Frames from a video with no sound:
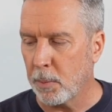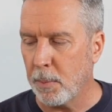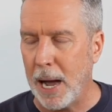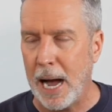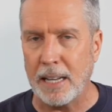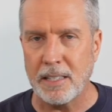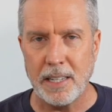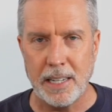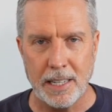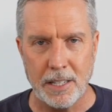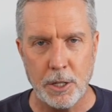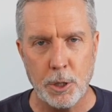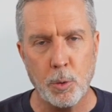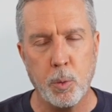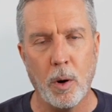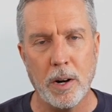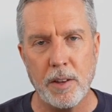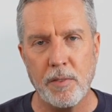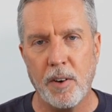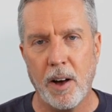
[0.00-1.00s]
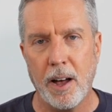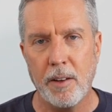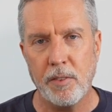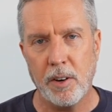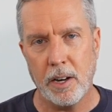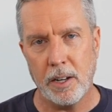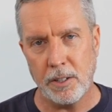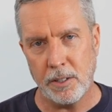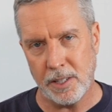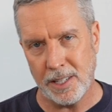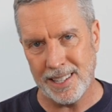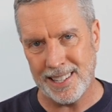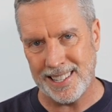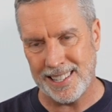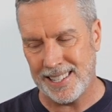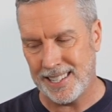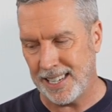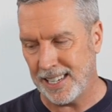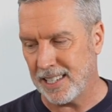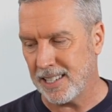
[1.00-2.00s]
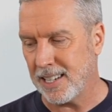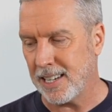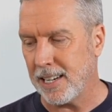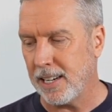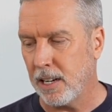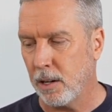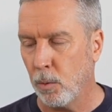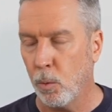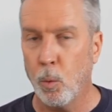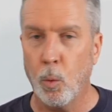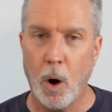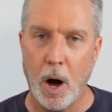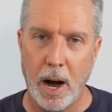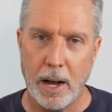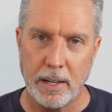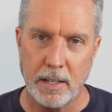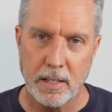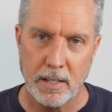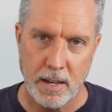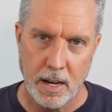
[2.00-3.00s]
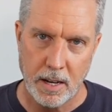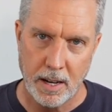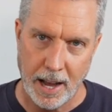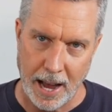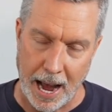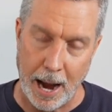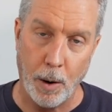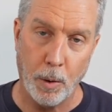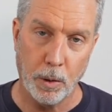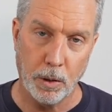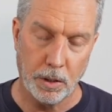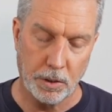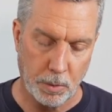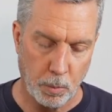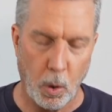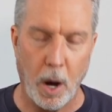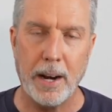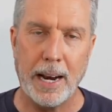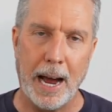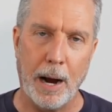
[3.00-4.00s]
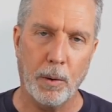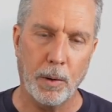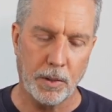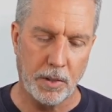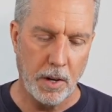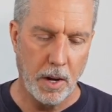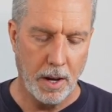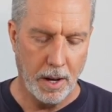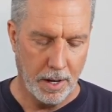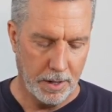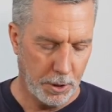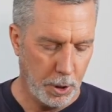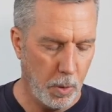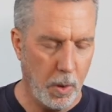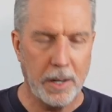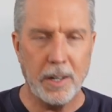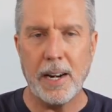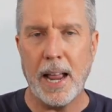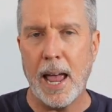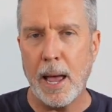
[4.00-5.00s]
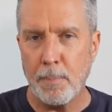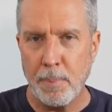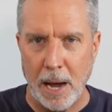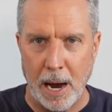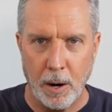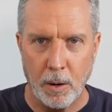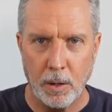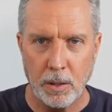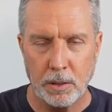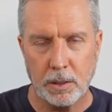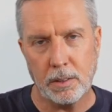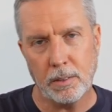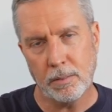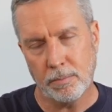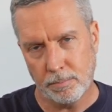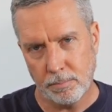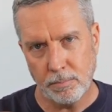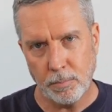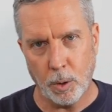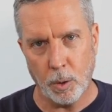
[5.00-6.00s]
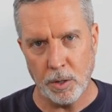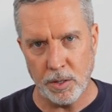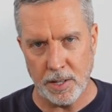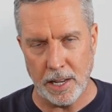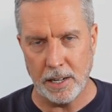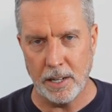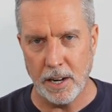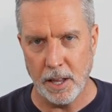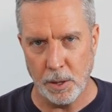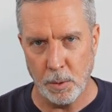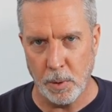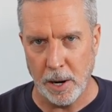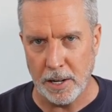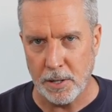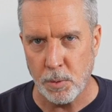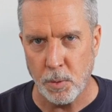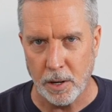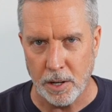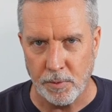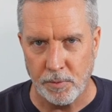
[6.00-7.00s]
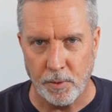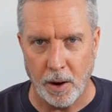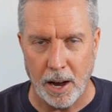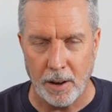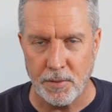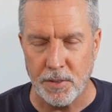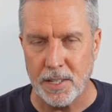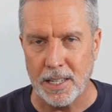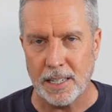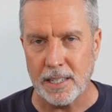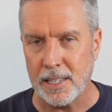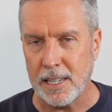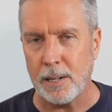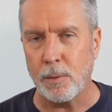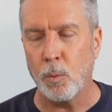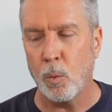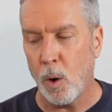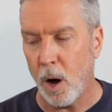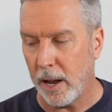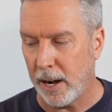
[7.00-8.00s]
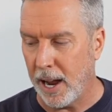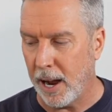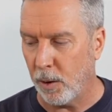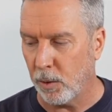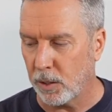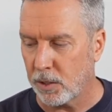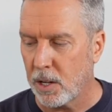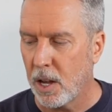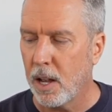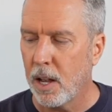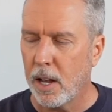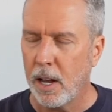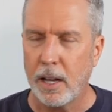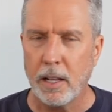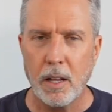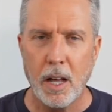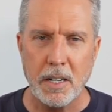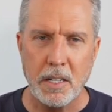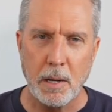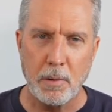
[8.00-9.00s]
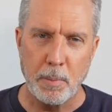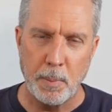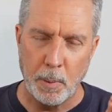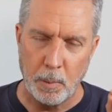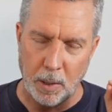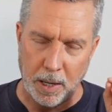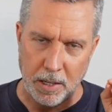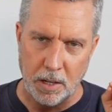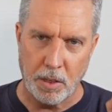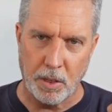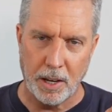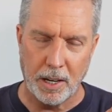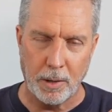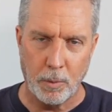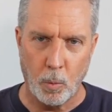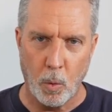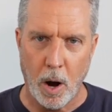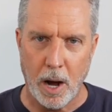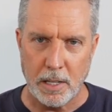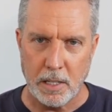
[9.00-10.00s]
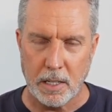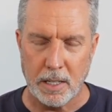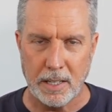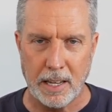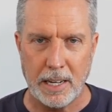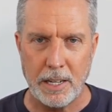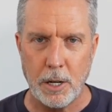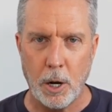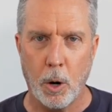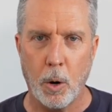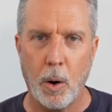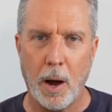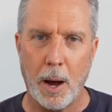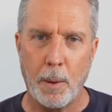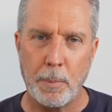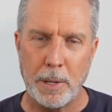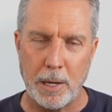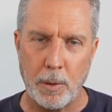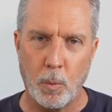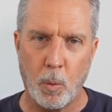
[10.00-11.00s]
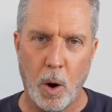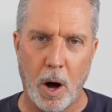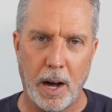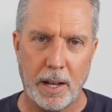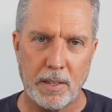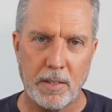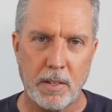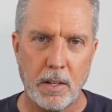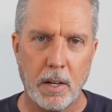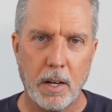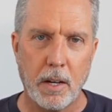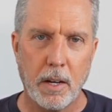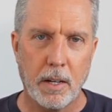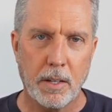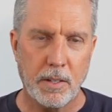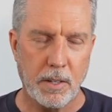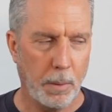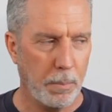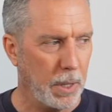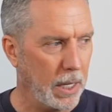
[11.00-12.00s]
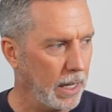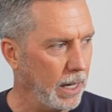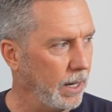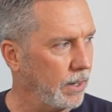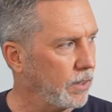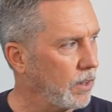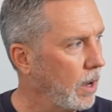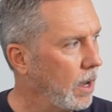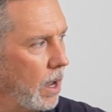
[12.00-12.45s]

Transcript: capacity. It's twenty-five sixty watt hours, watt hours, two hundred amp hours, or said another way, twenty-five sixty watt hours. And a lot of times people like to think in watts because they know how many watts something is.